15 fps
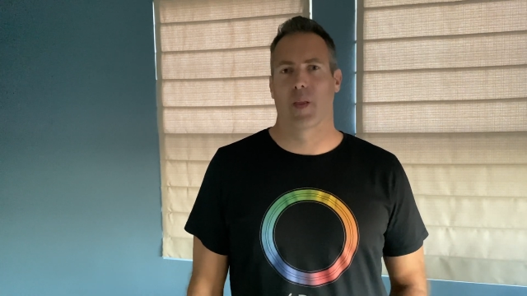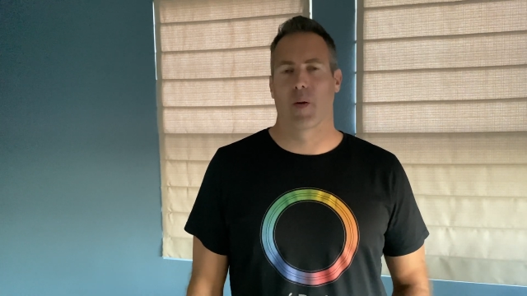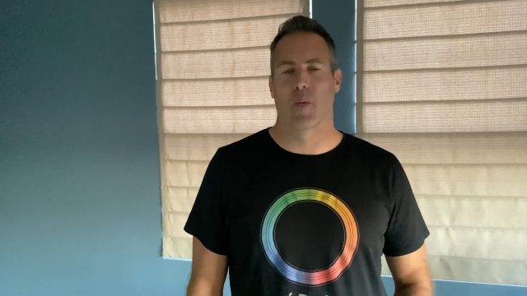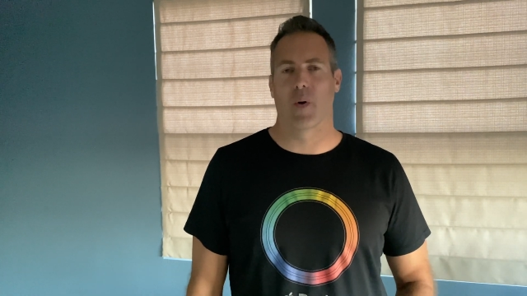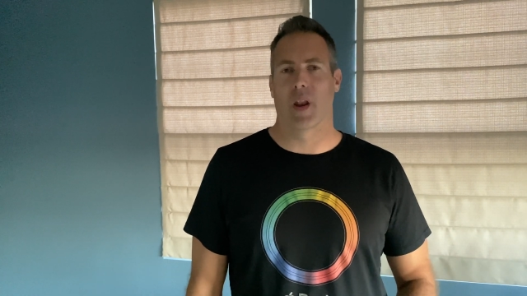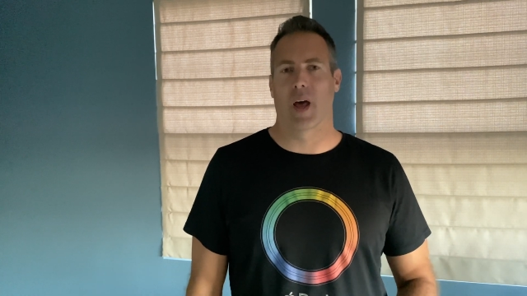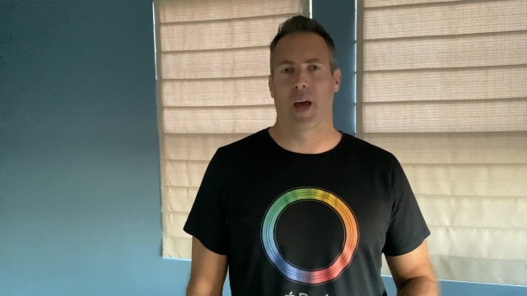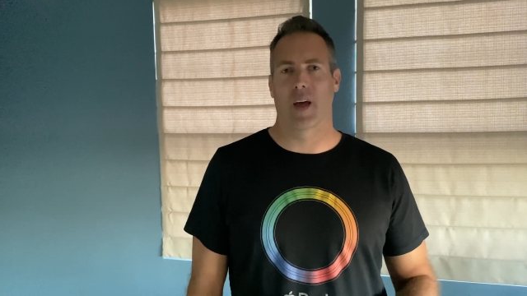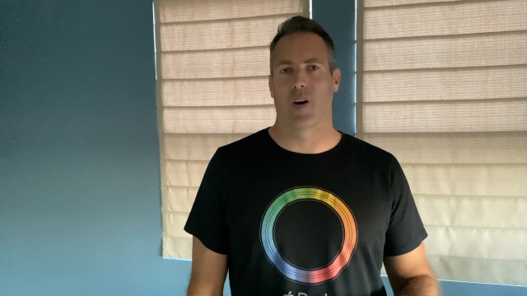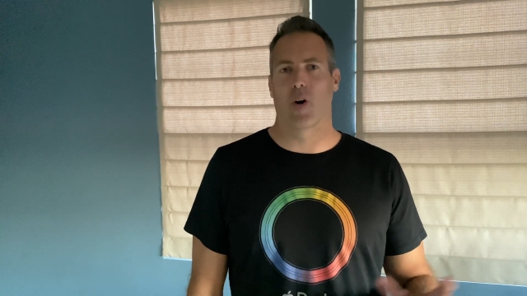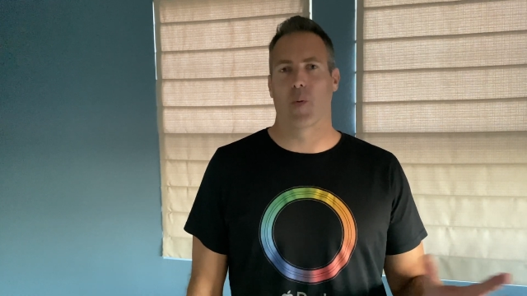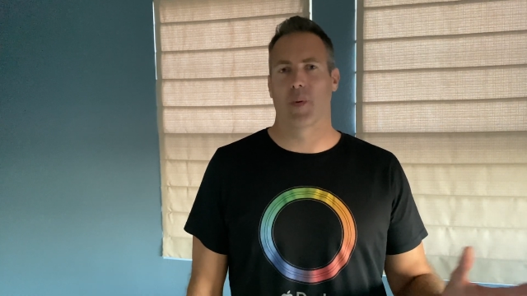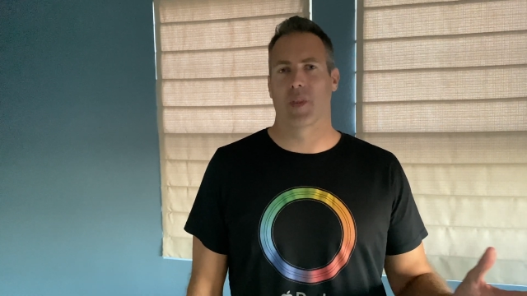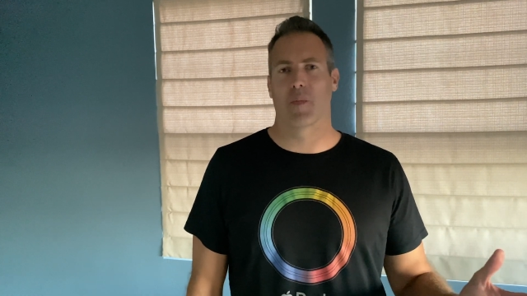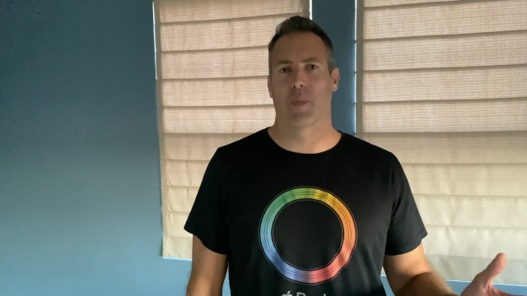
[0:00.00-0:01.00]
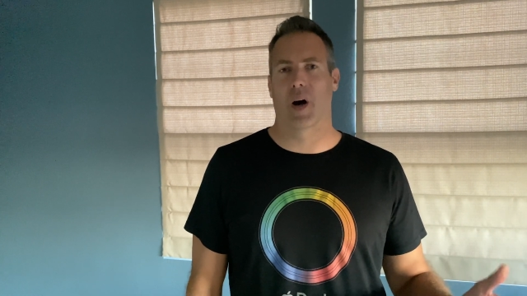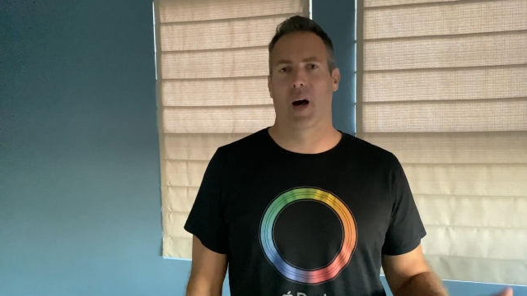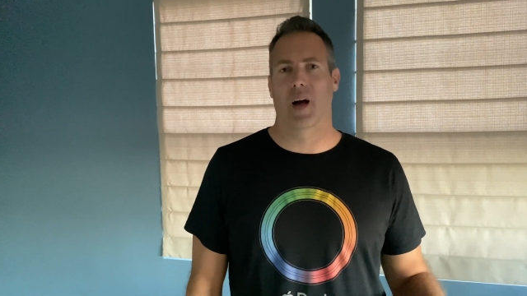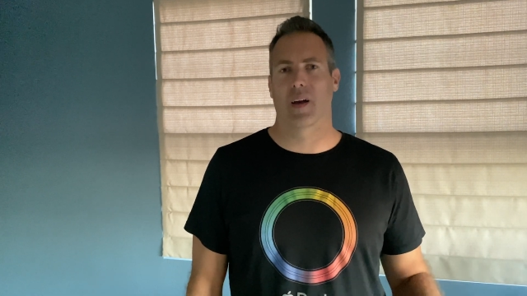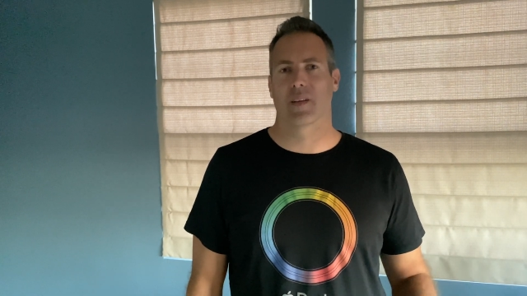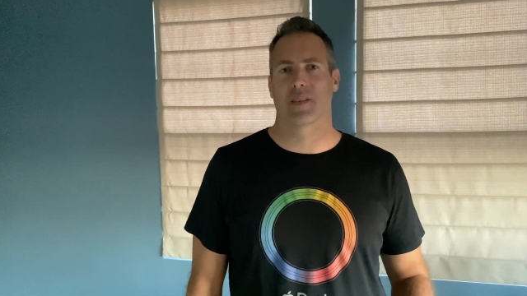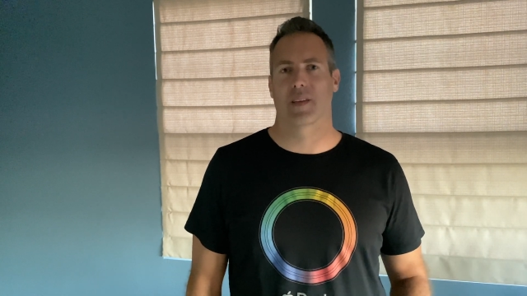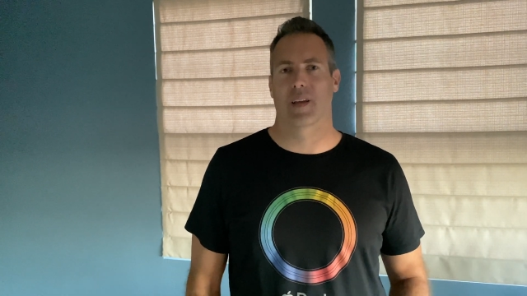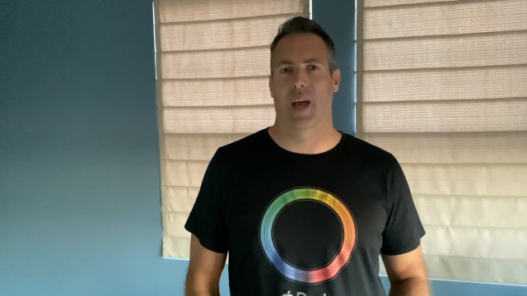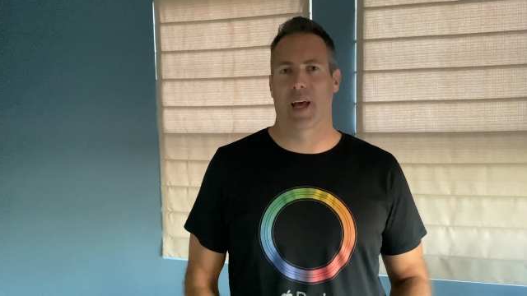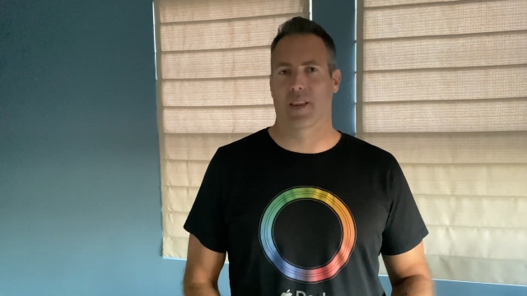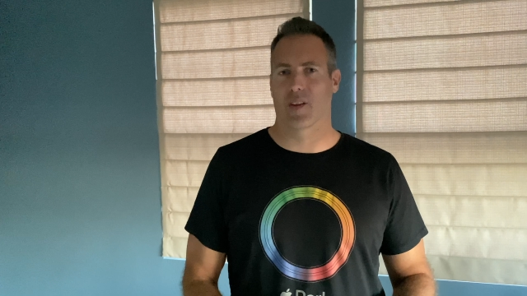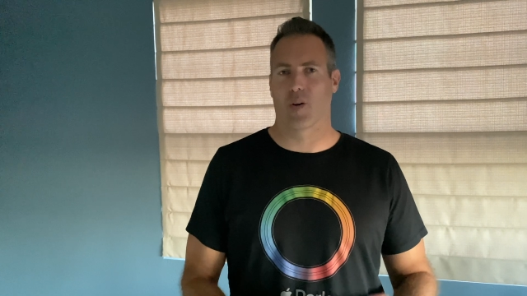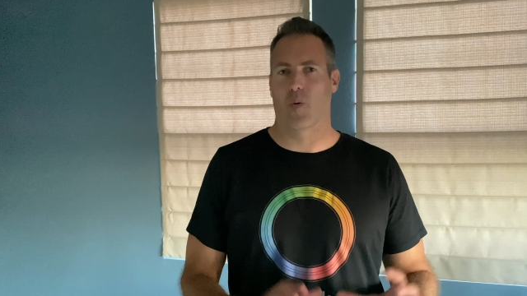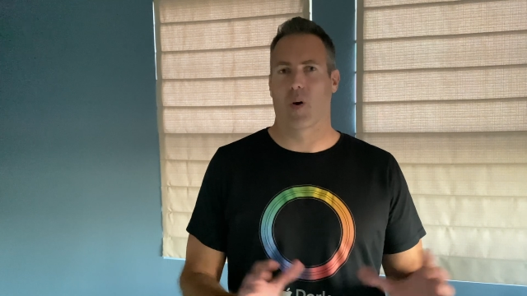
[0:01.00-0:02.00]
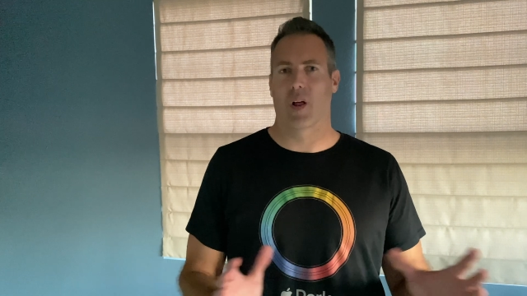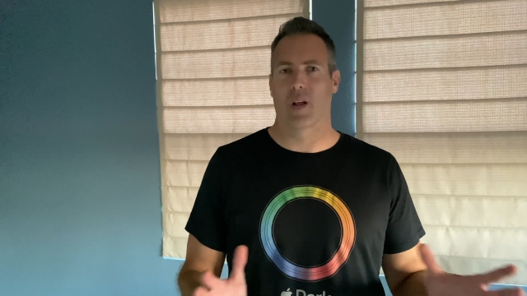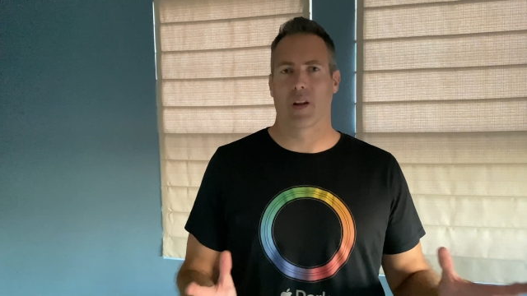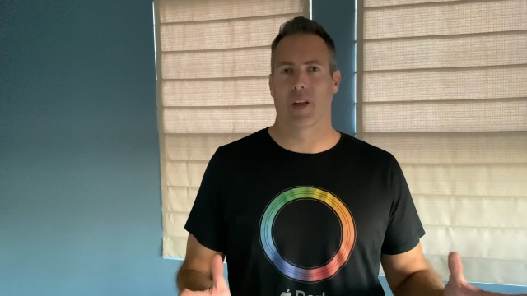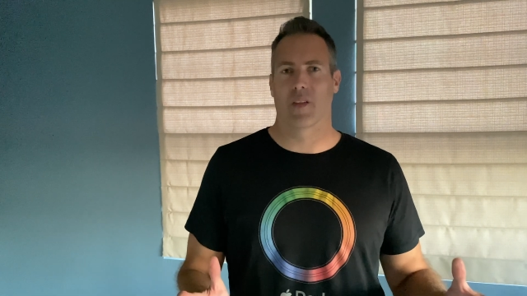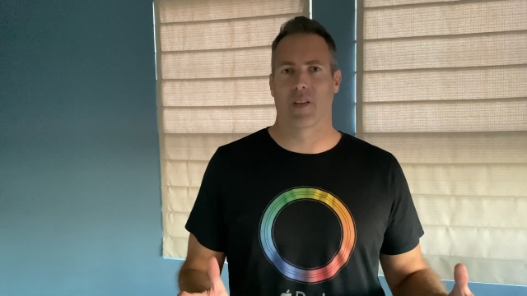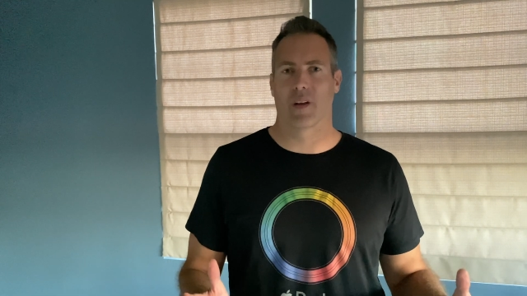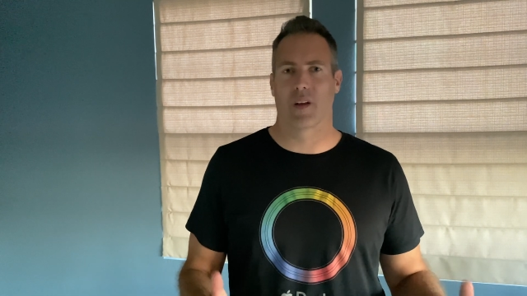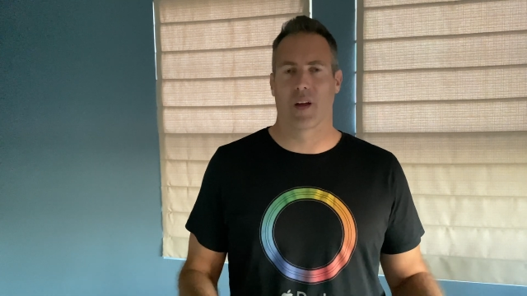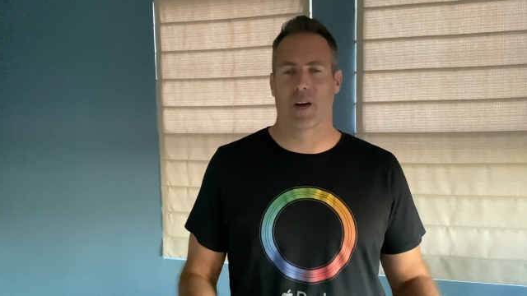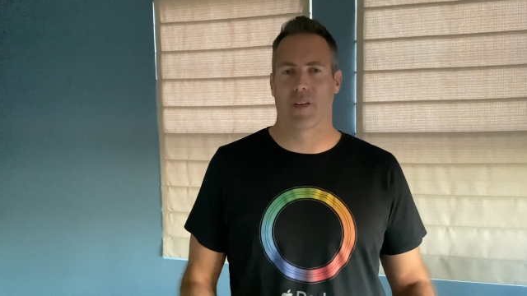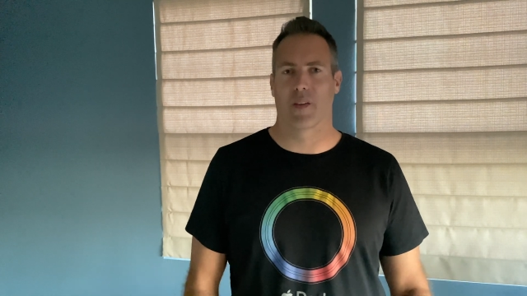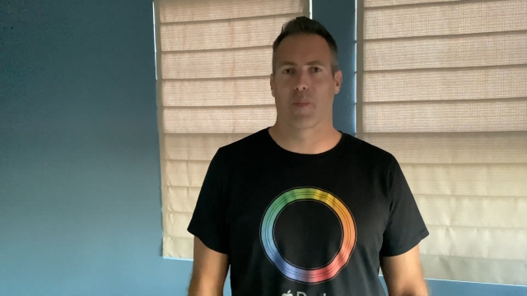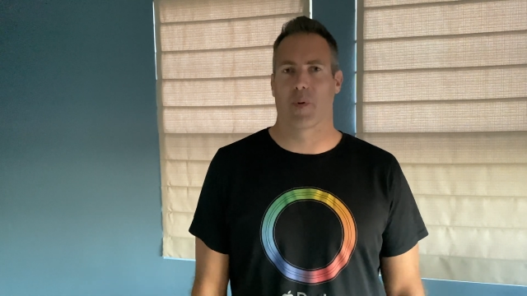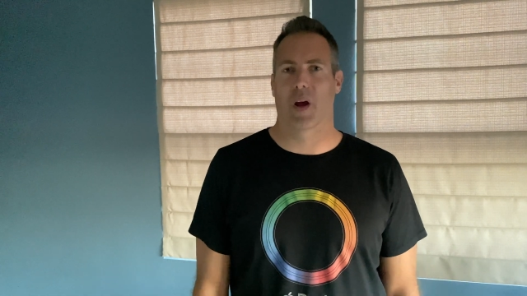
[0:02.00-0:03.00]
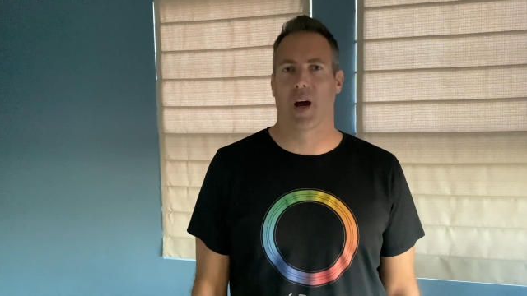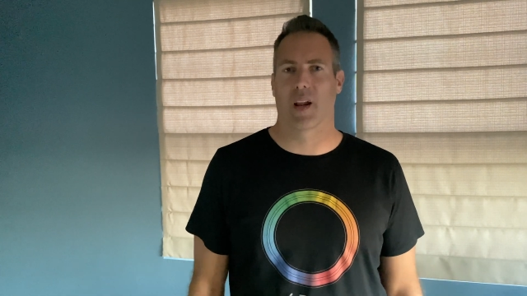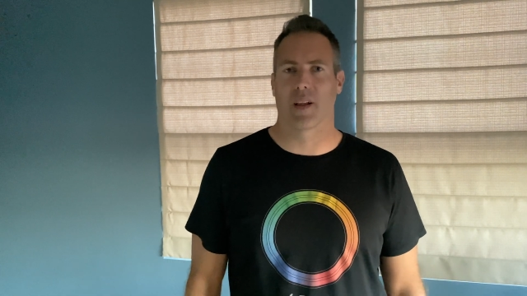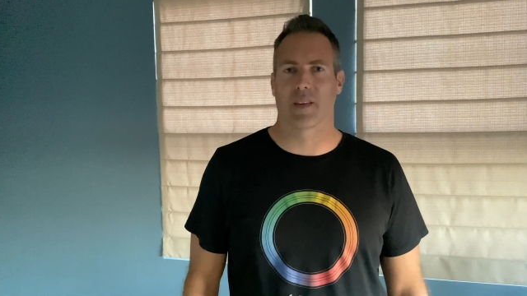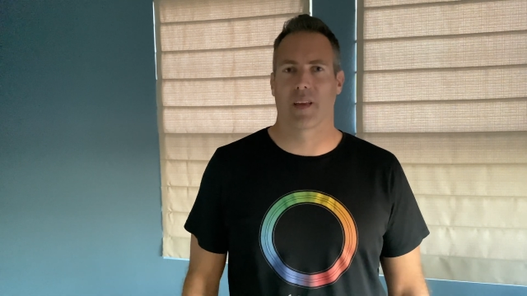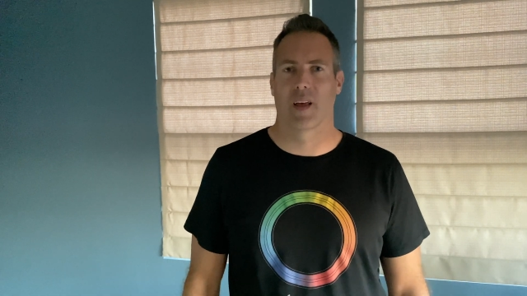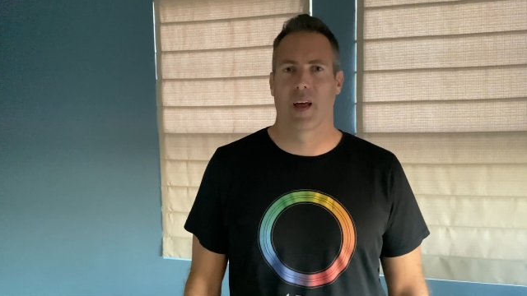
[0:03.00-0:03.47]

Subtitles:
when I opened the box at the quality of the product.